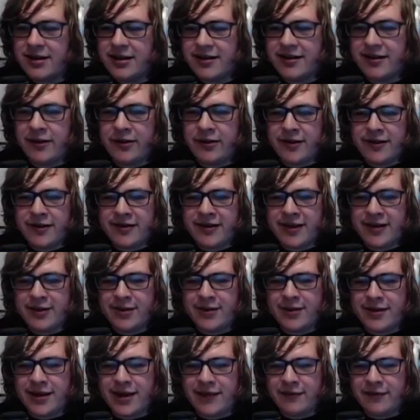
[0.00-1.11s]
It's not a
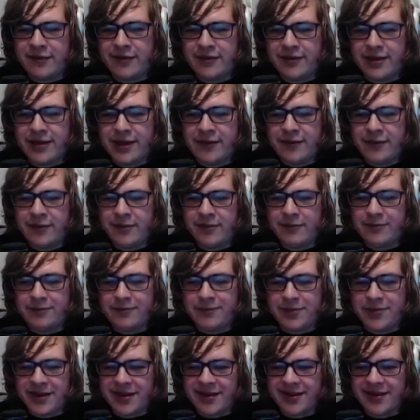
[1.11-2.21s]
thing on every single level,
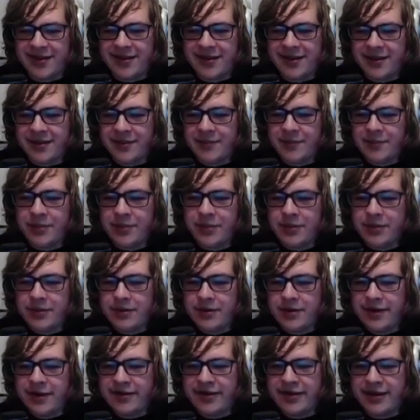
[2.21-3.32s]
but
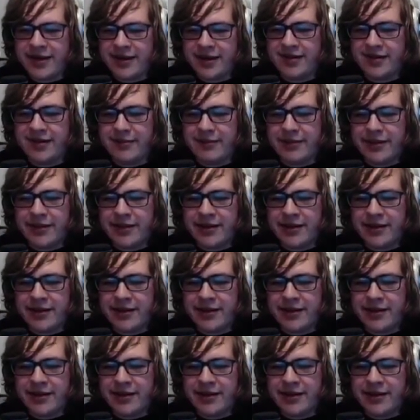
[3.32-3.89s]
it's a thing on some of